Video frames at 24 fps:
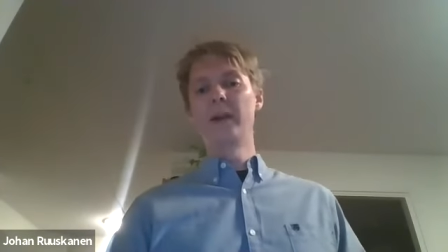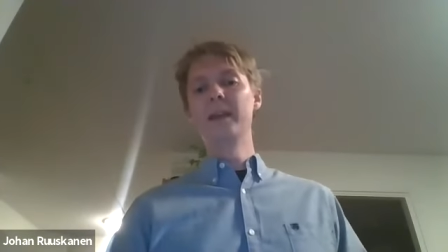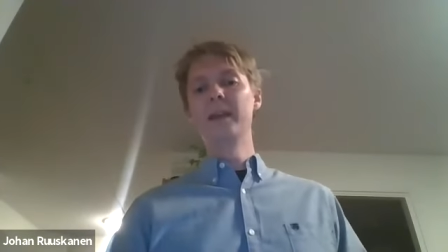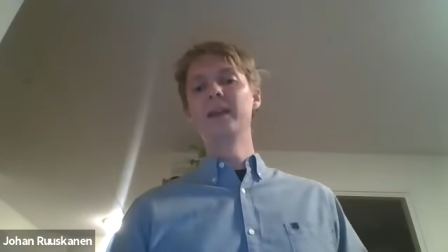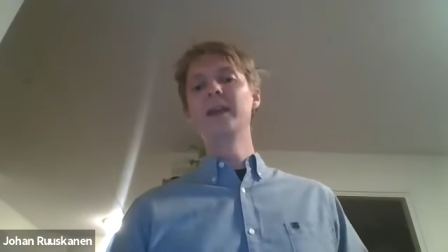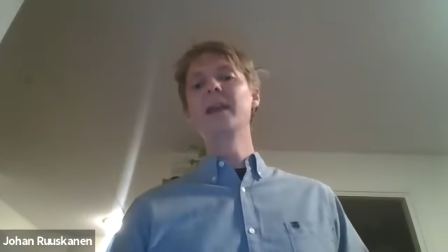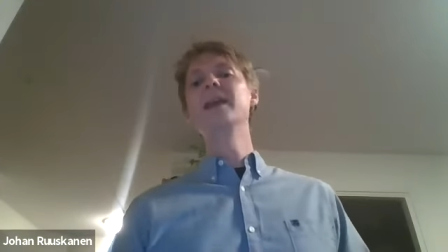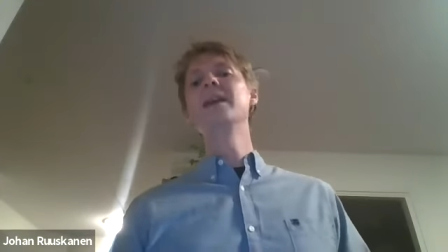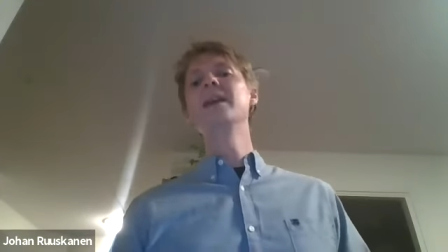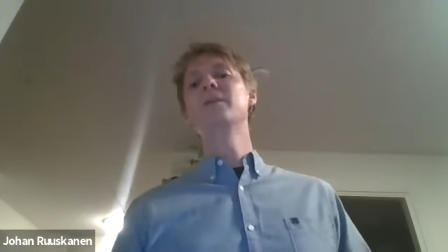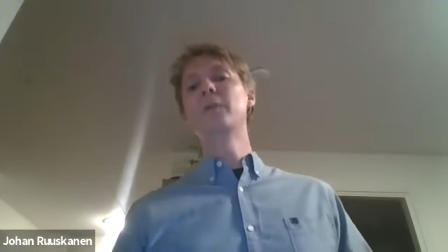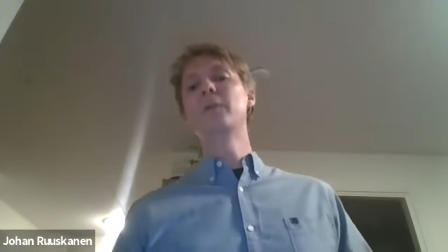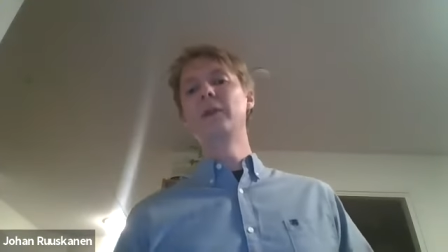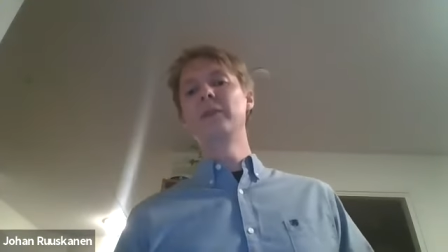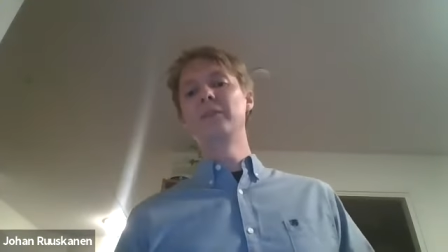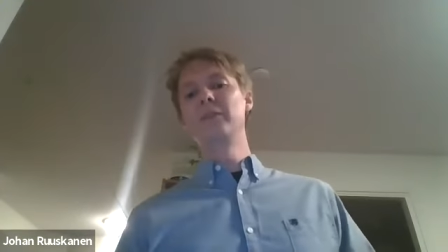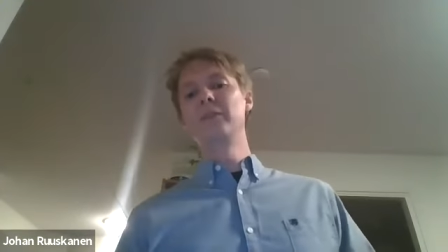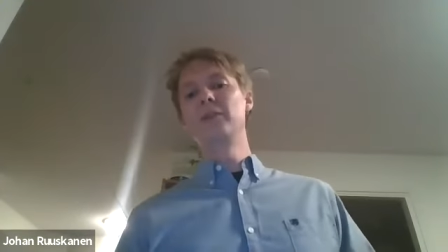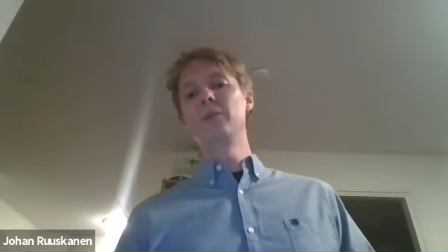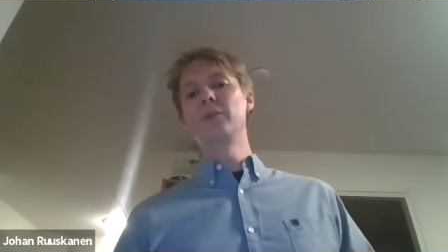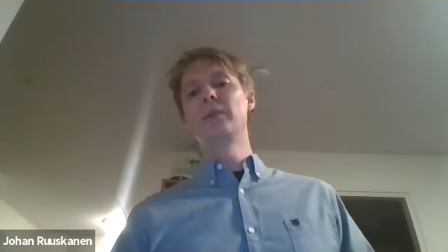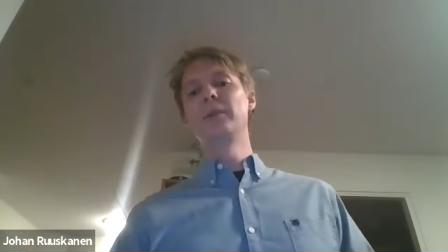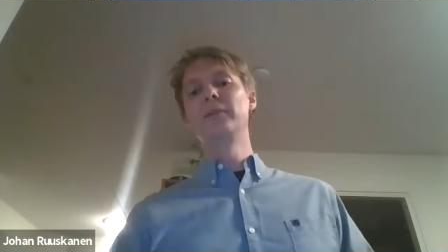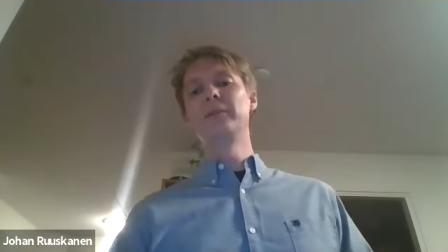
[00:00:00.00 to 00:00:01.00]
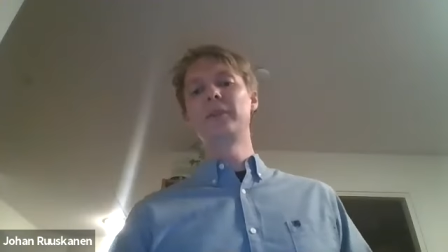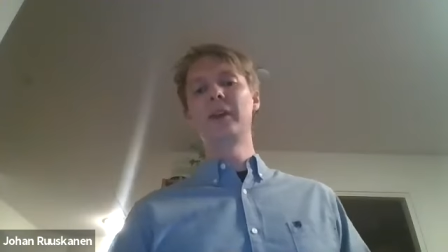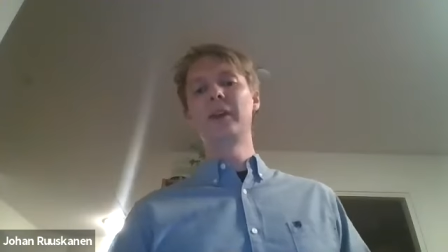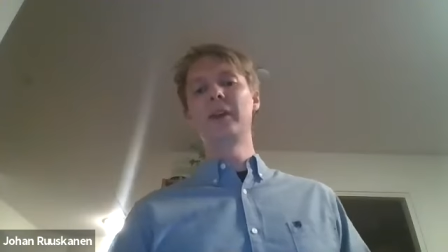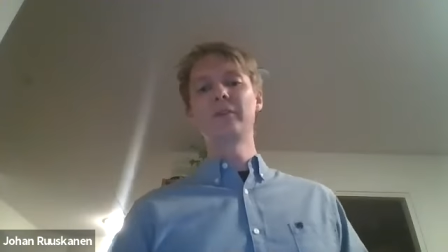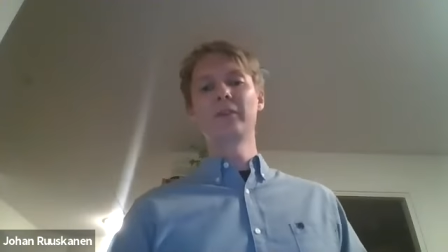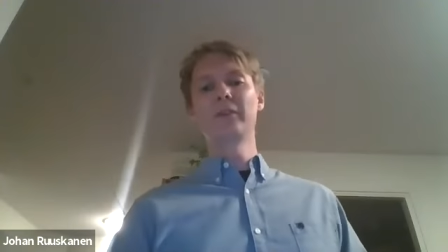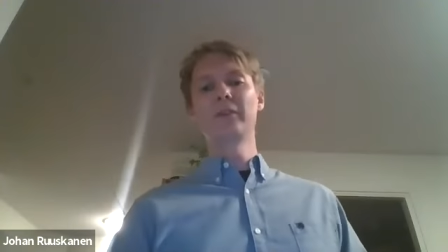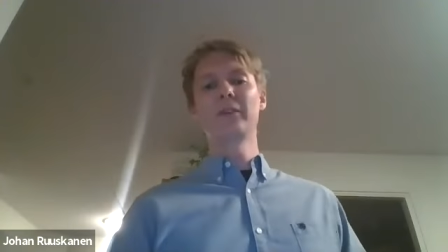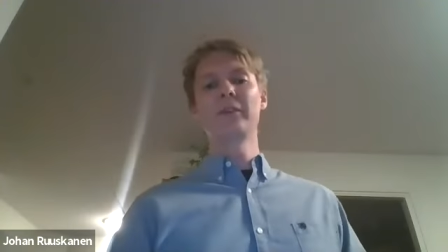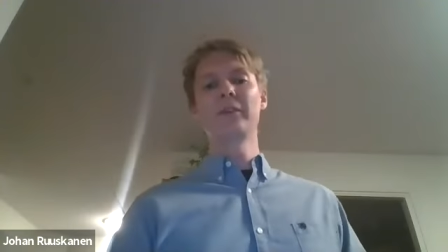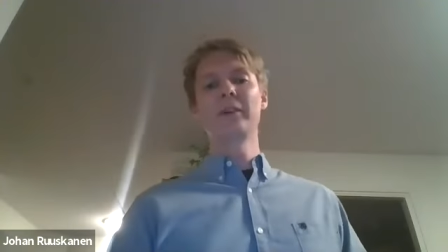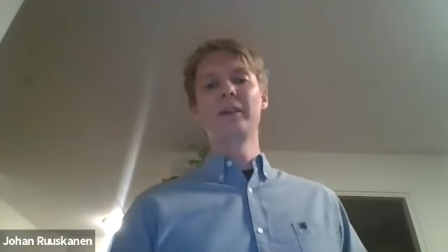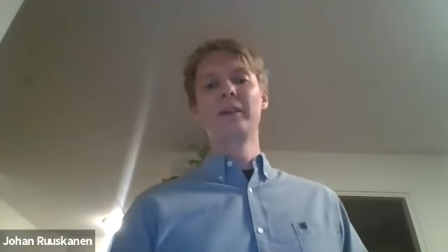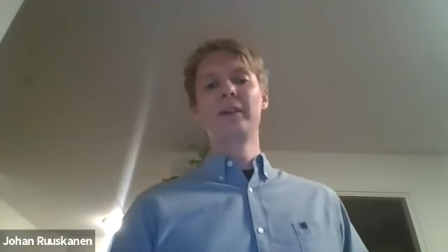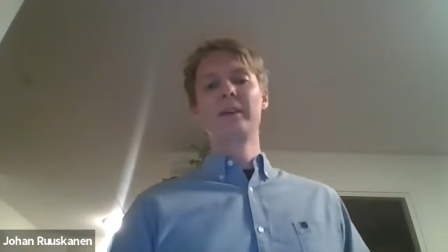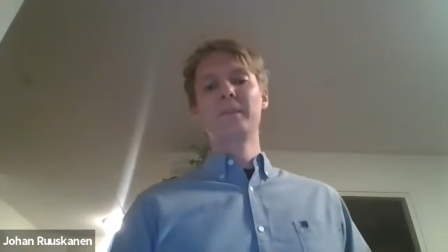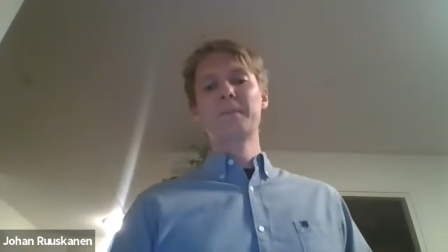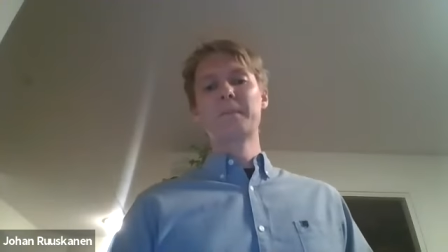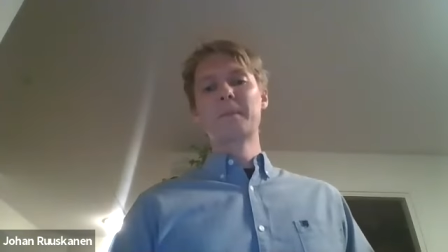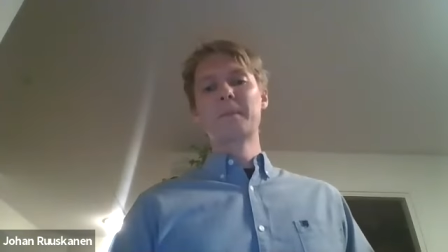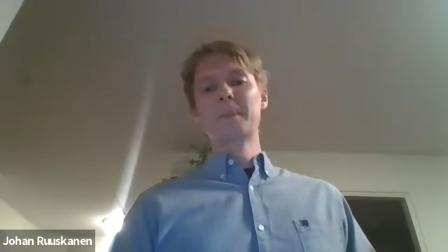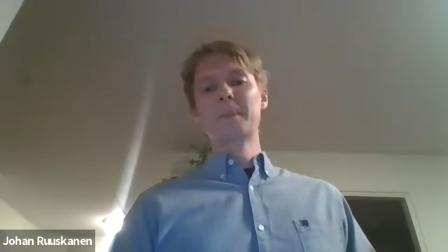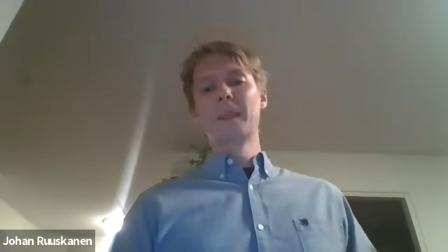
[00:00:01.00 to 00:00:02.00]
increasing utilization,
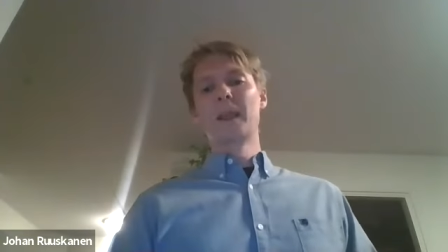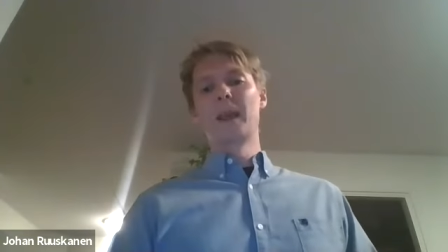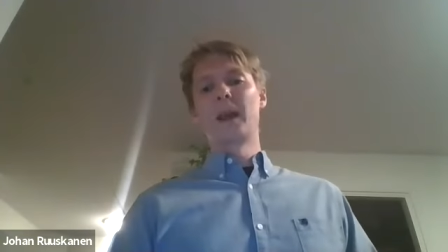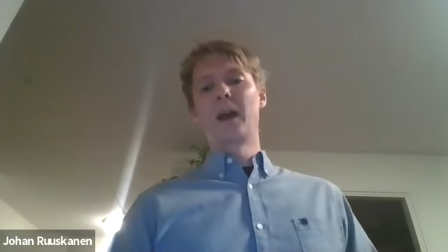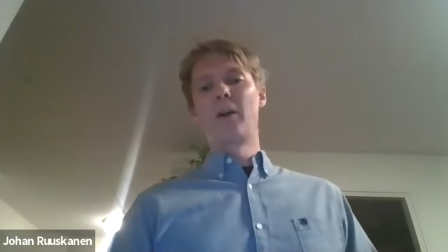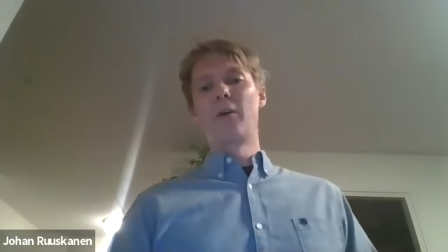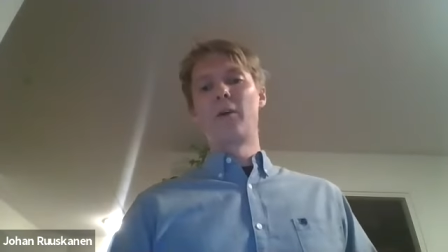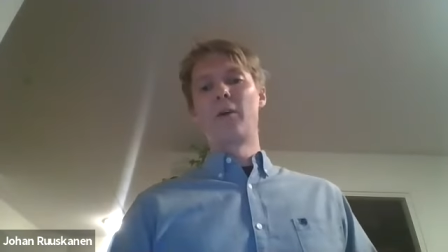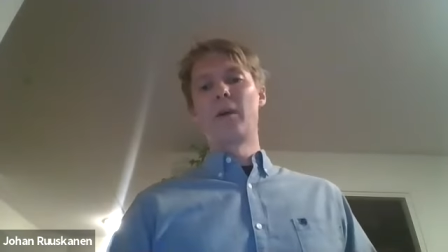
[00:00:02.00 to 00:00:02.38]
our